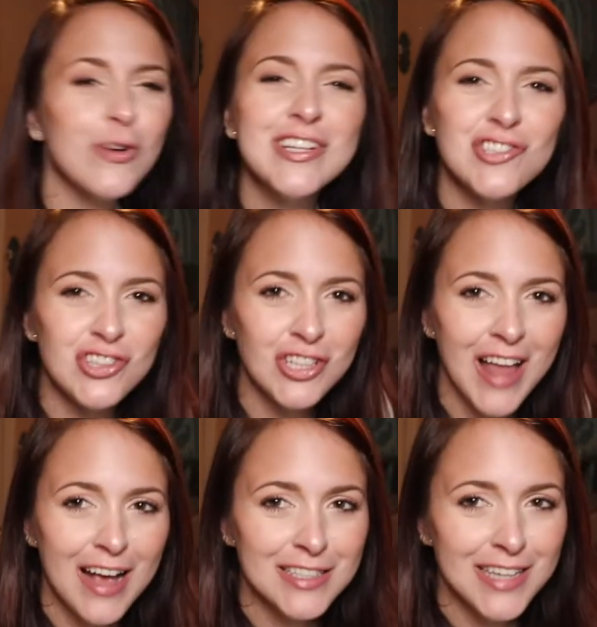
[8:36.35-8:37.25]
reached the
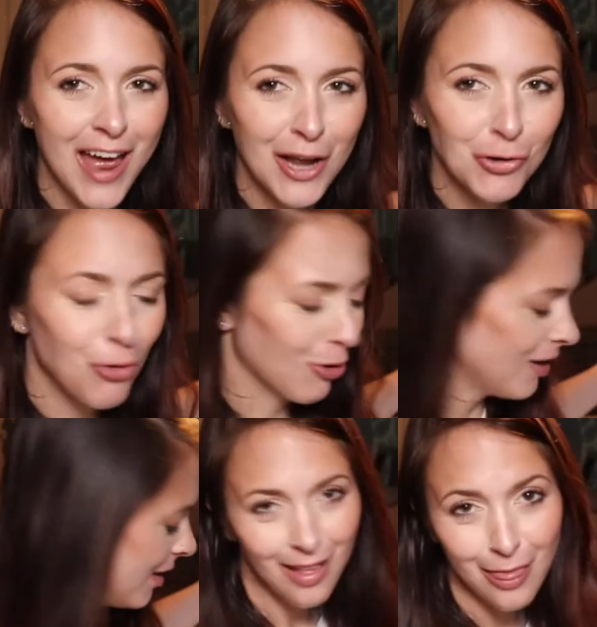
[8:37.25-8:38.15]
last
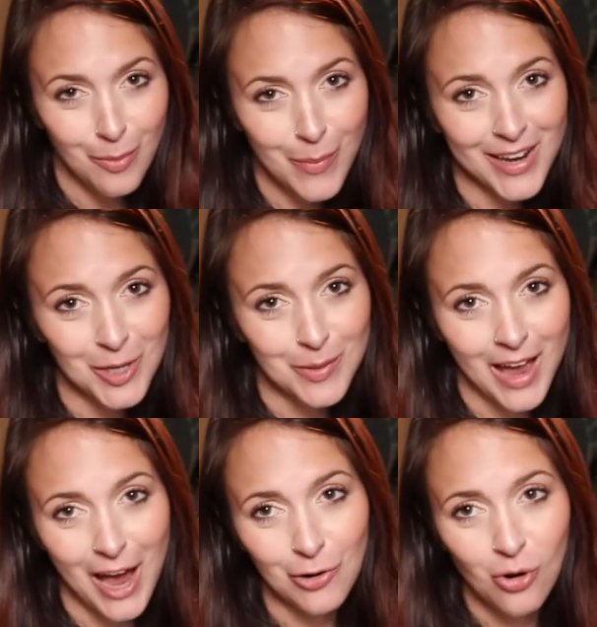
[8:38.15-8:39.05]
category, the makeup
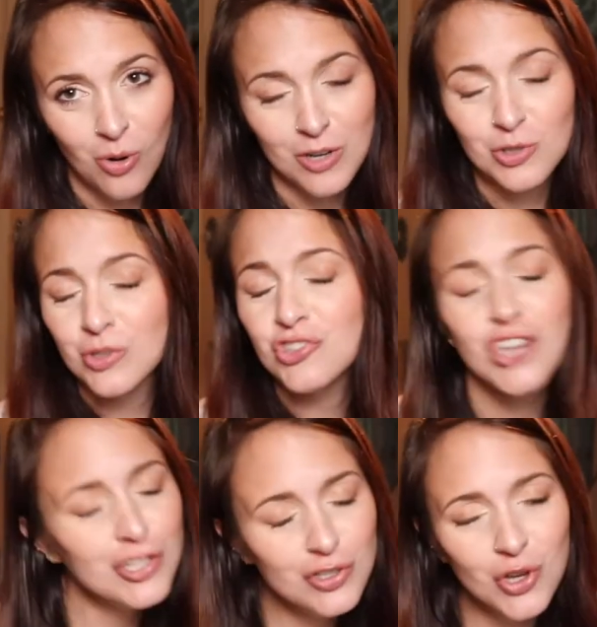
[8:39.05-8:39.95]
category. So it
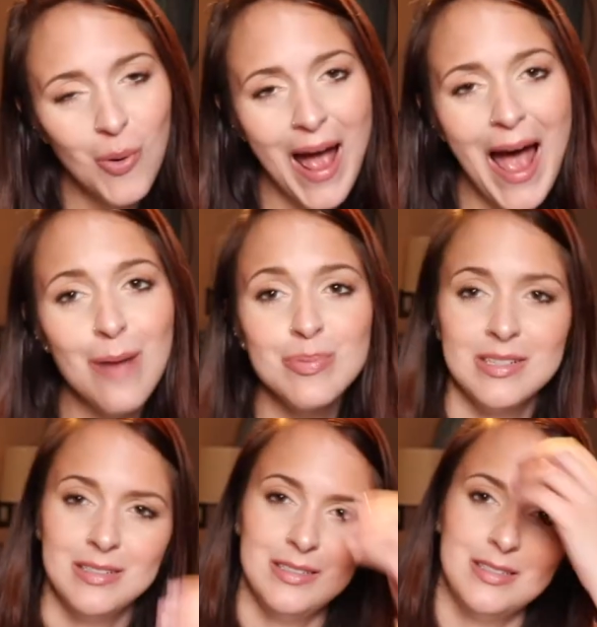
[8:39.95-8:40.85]
just so
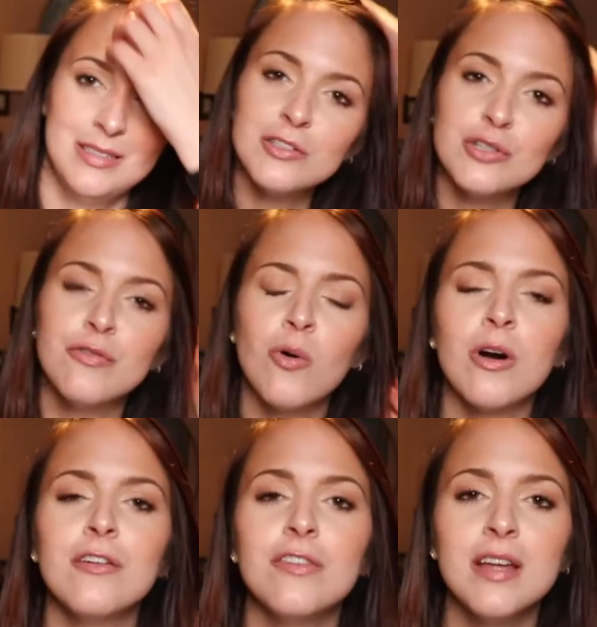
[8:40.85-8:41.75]
happens
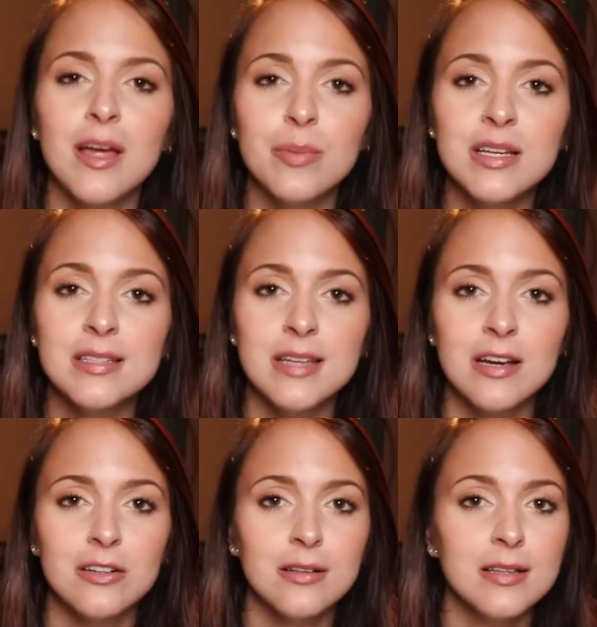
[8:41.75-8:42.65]
Sephora VIB
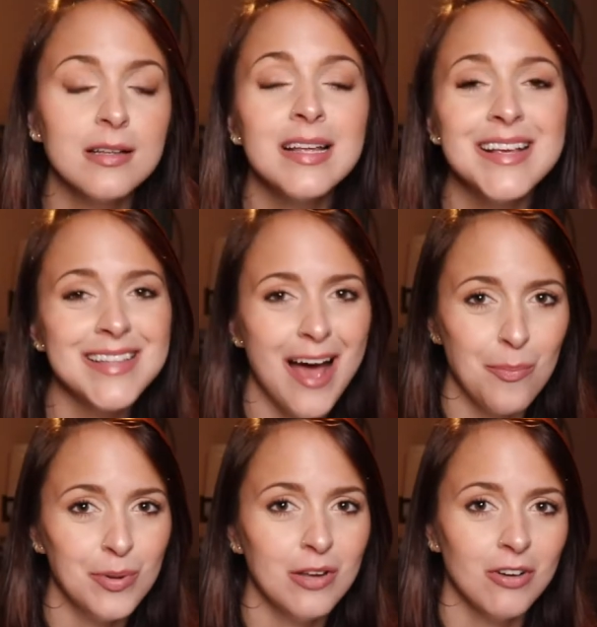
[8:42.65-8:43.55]
sale is
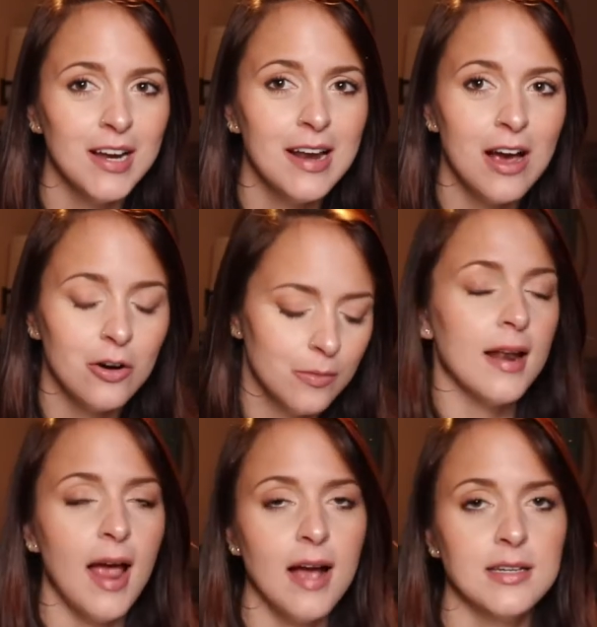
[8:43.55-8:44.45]
happening right now.
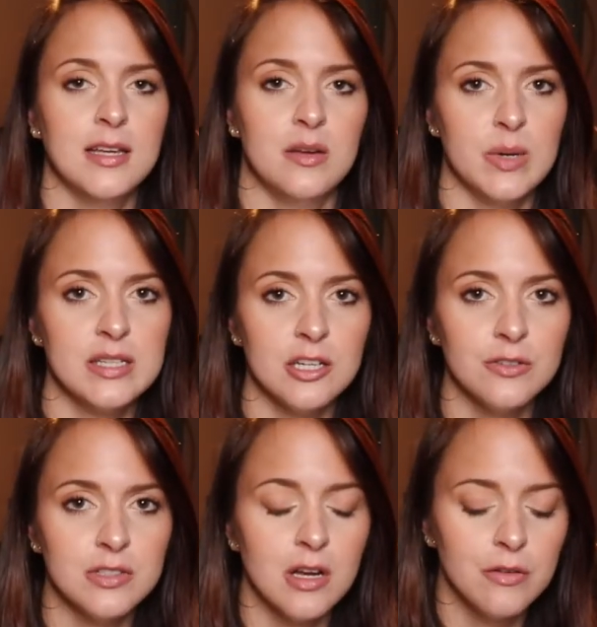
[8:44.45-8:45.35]
And I had to get
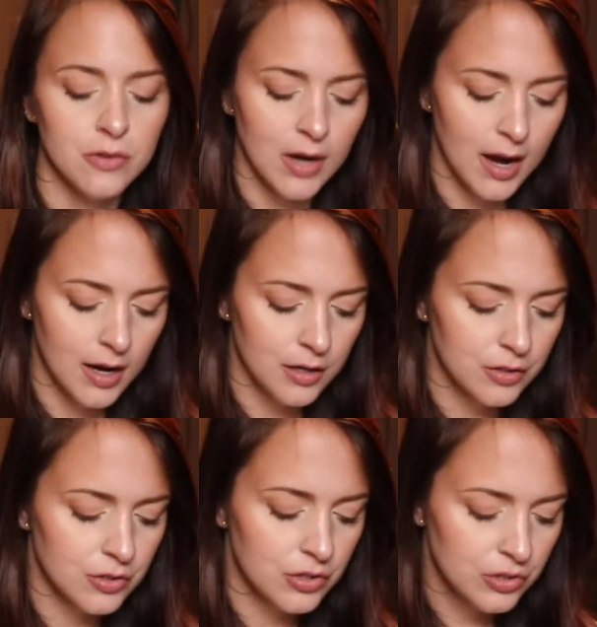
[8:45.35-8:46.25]
myself stuff, okay?
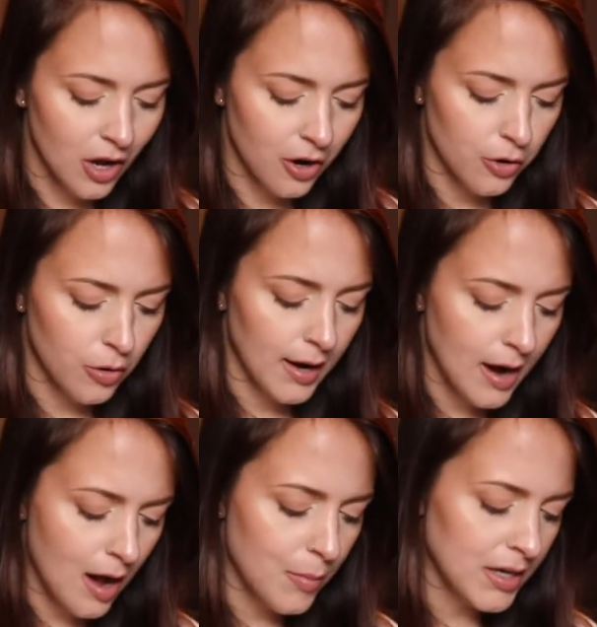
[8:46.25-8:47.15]
So I
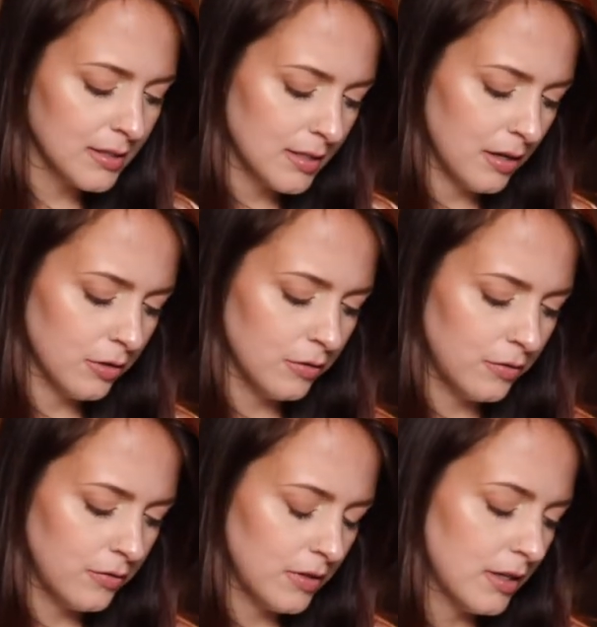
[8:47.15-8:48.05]
got
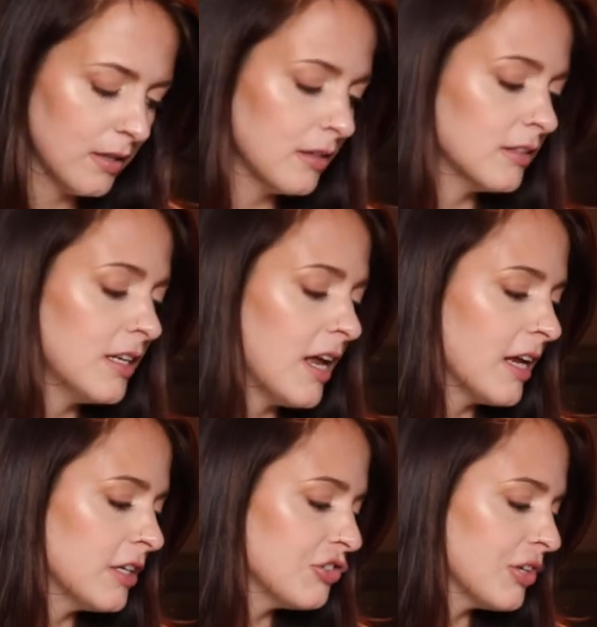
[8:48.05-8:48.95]
myself the
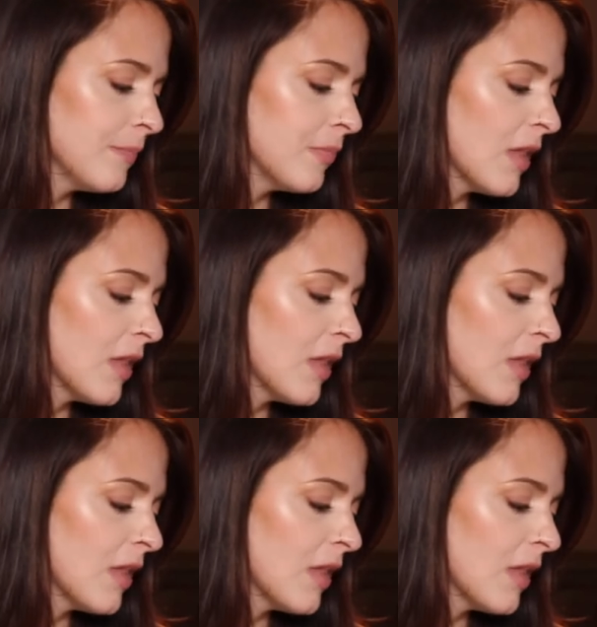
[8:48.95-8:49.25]
Laneige